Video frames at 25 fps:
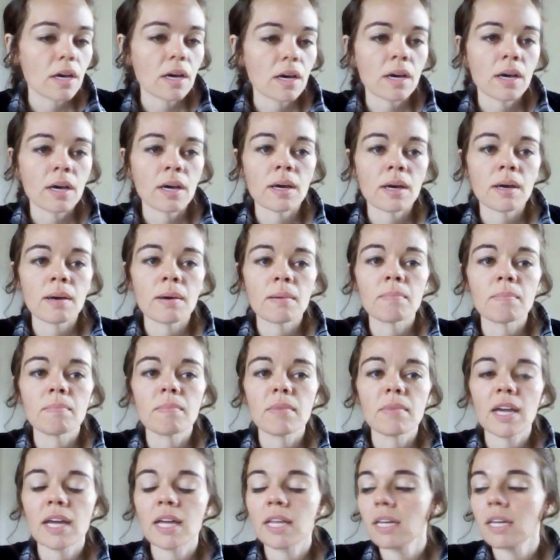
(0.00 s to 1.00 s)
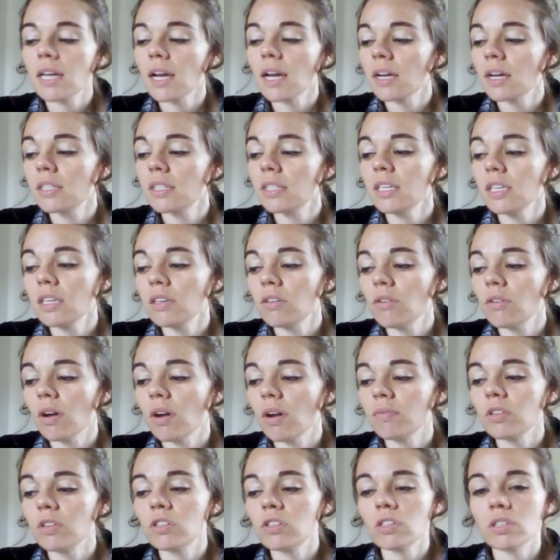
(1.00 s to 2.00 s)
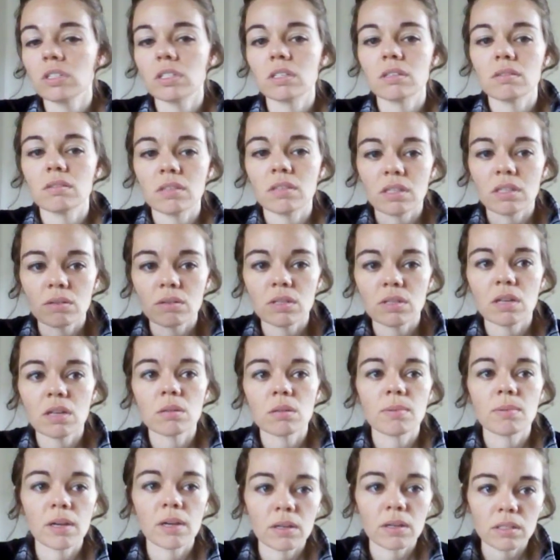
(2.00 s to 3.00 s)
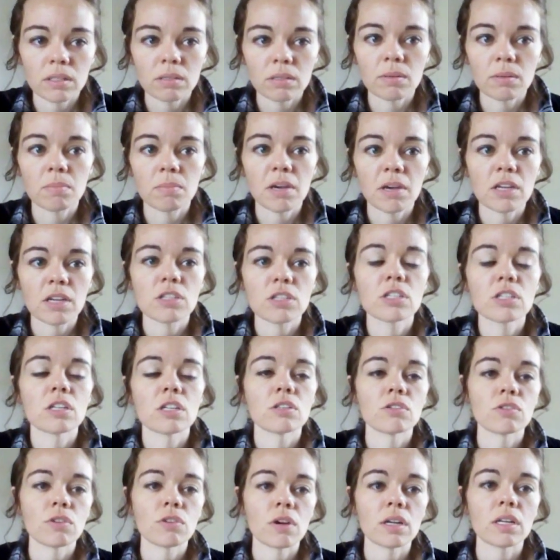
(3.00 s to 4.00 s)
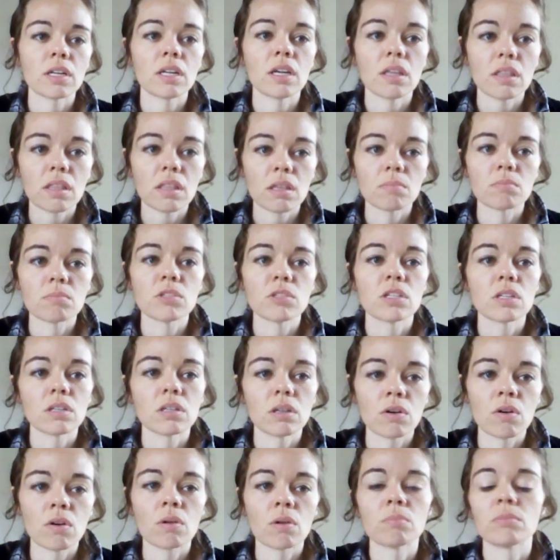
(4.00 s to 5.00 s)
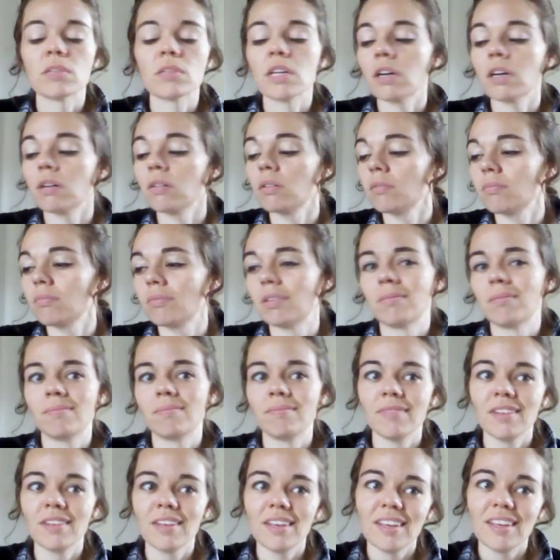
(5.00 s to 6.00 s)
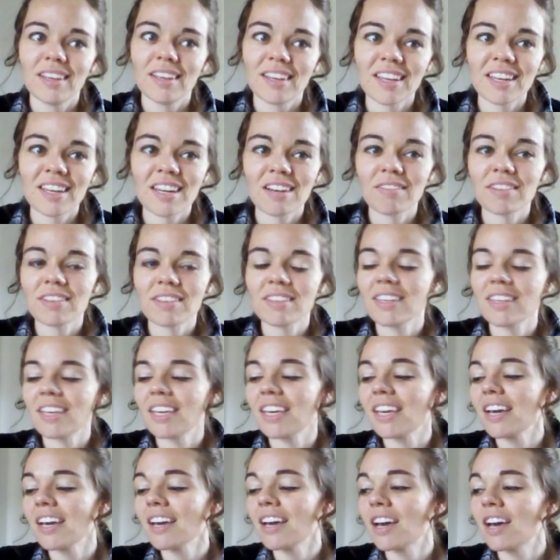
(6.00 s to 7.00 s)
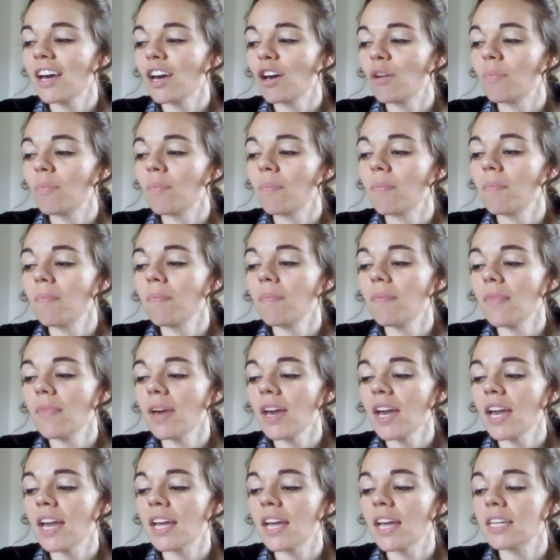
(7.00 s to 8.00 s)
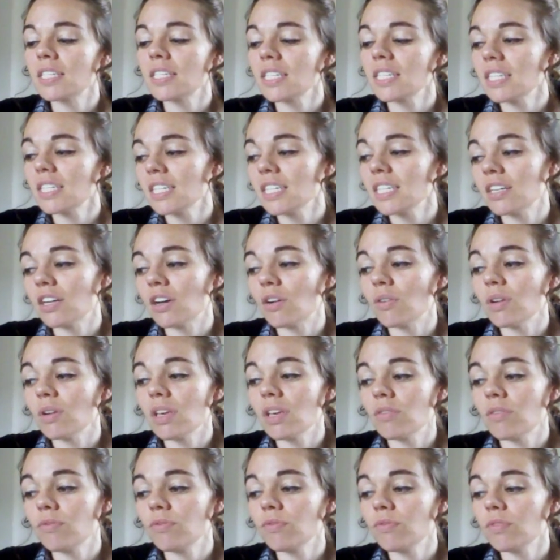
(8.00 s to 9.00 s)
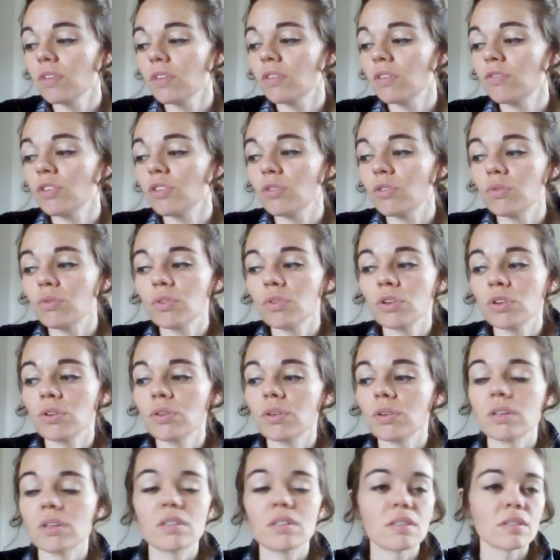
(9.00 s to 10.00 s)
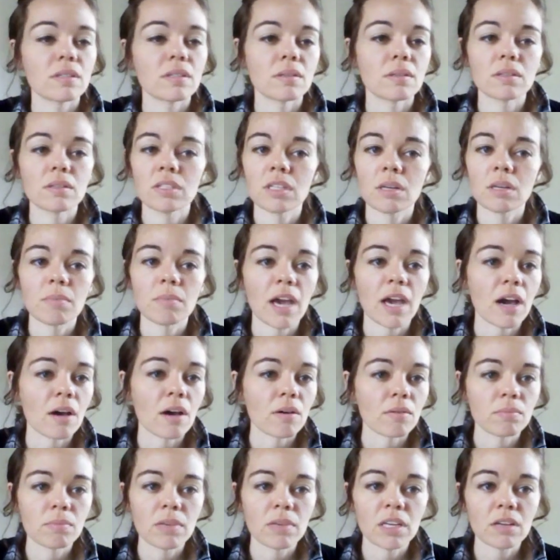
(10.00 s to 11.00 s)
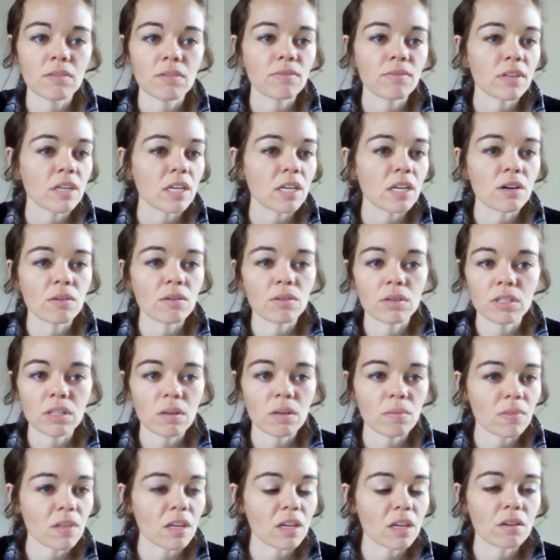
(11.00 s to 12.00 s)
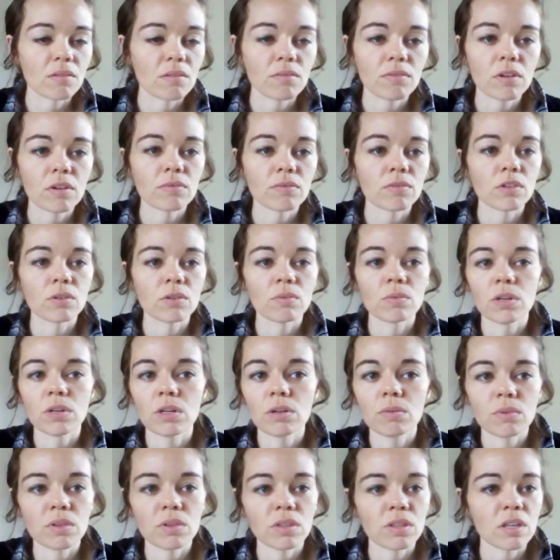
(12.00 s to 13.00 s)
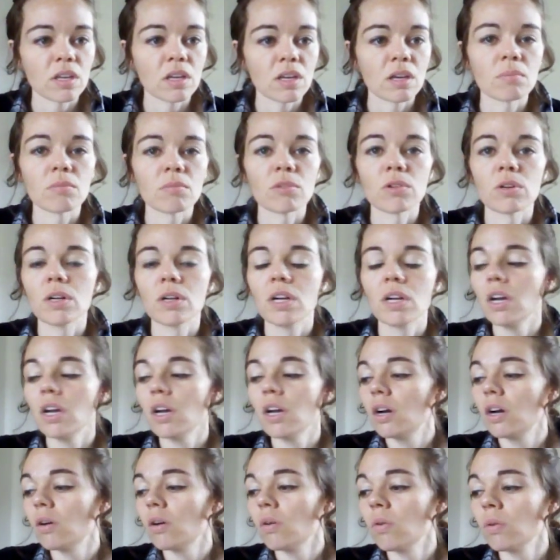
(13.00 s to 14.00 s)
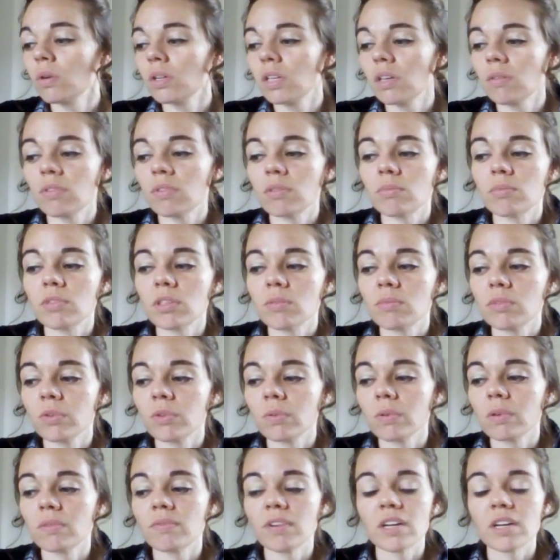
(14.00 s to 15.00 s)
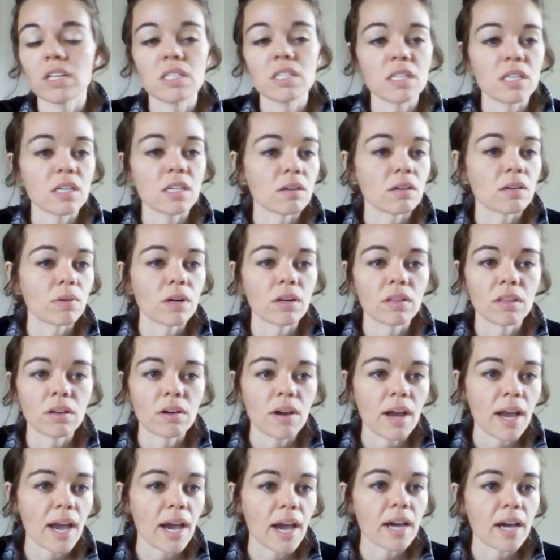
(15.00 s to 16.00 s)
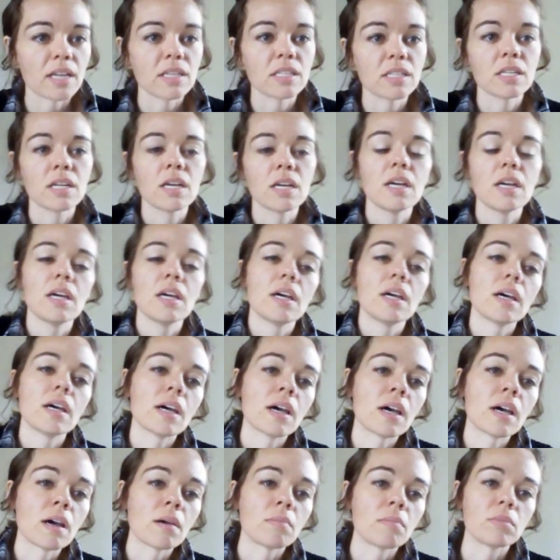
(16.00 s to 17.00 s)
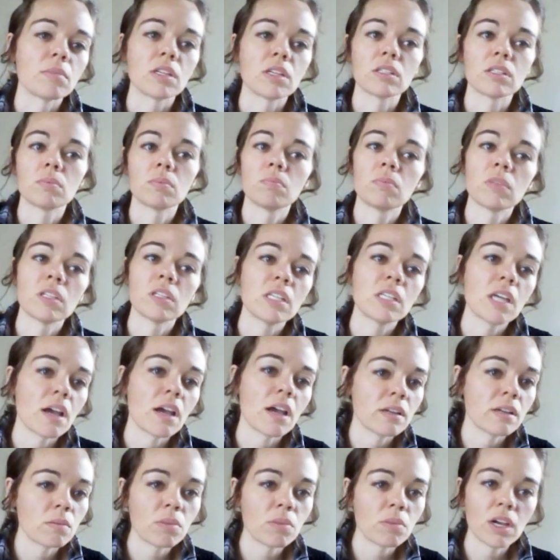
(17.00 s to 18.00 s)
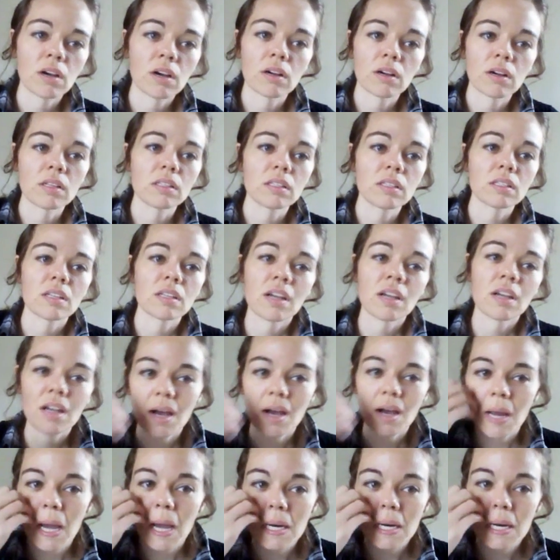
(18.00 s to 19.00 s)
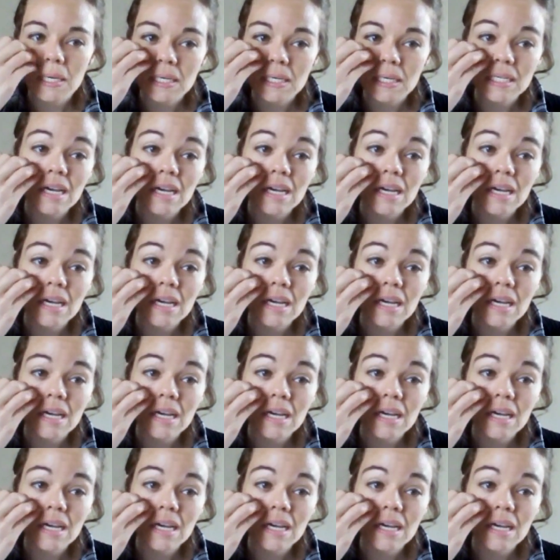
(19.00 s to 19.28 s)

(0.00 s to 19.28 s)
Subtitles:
And I think you have to just, tell the parents to be patient, try to get them to calm down and everything. And, if you could somehow make a video or something of your work with them or give them some sort of idea where they're at. Because Italian parents, I had an